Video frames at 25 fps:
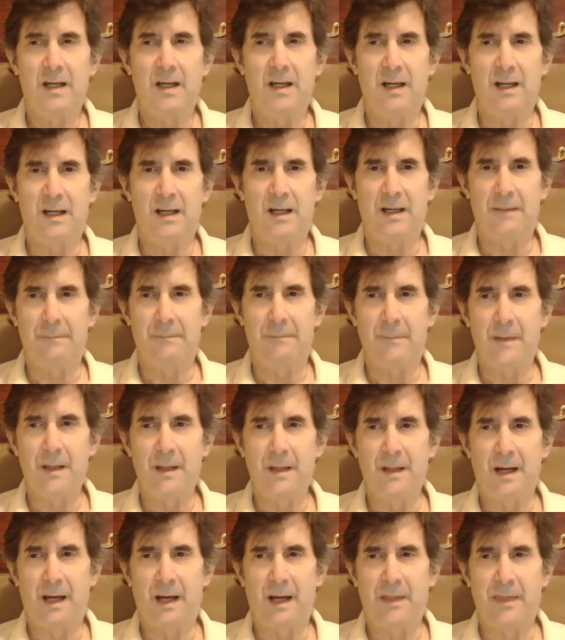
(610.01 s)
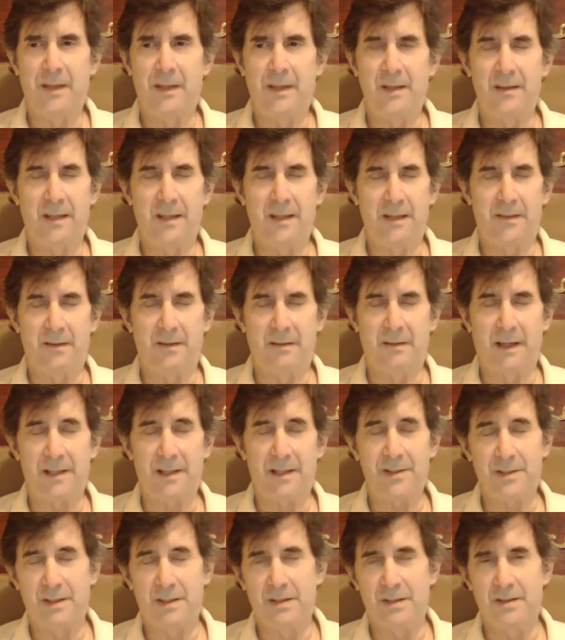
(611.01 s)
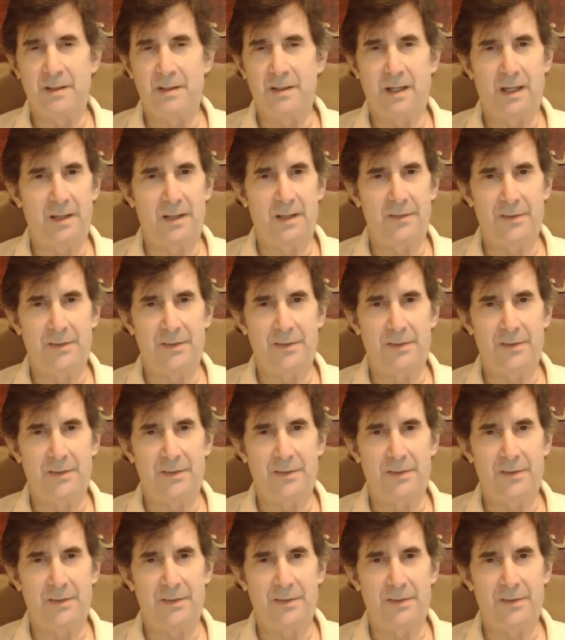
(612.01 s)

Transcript: I think that the election